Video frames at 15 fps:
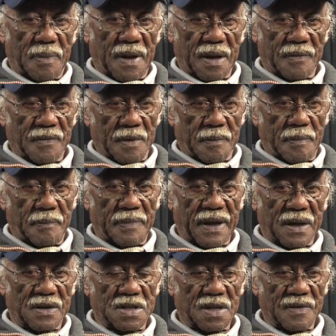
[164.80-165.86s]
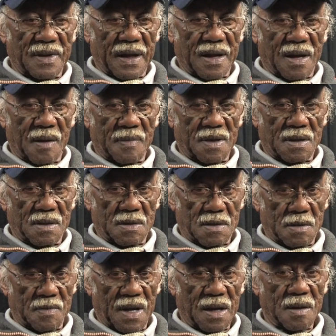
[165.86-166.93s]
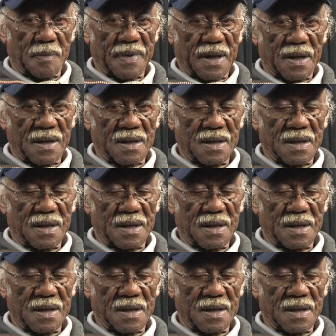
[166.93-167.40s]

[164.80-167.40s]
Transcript: Painted for Bell Chevrolet Company, Jamaica Bell,